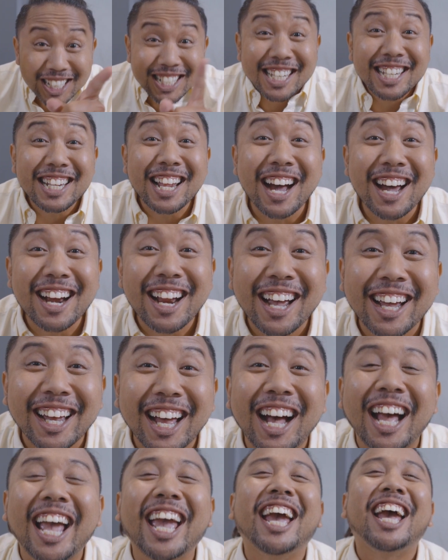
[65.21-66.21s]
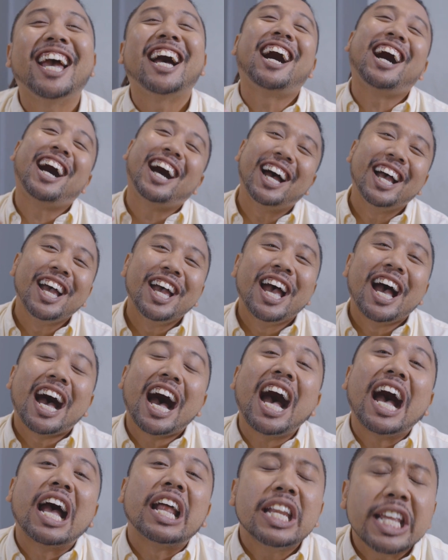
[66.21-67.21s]
Jina,
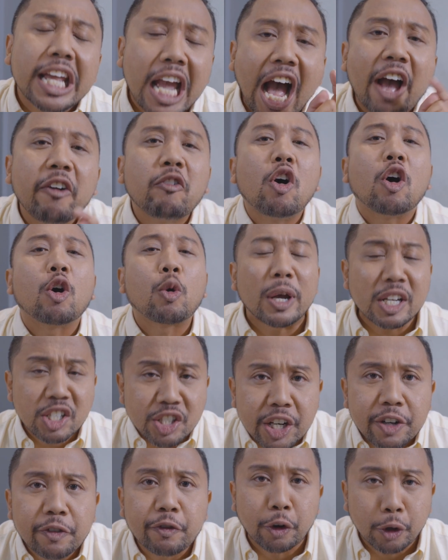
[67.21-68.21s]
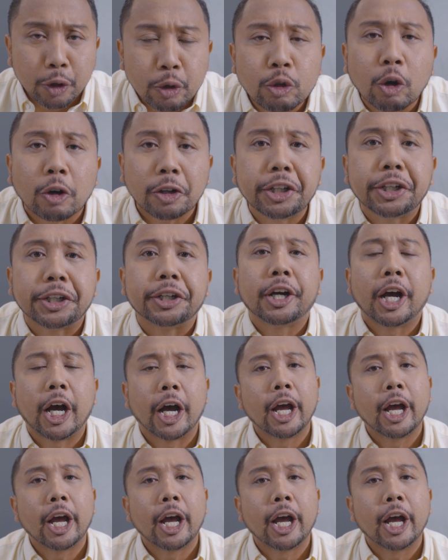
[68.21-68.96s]
right? Ni, I got a question for you, doctor.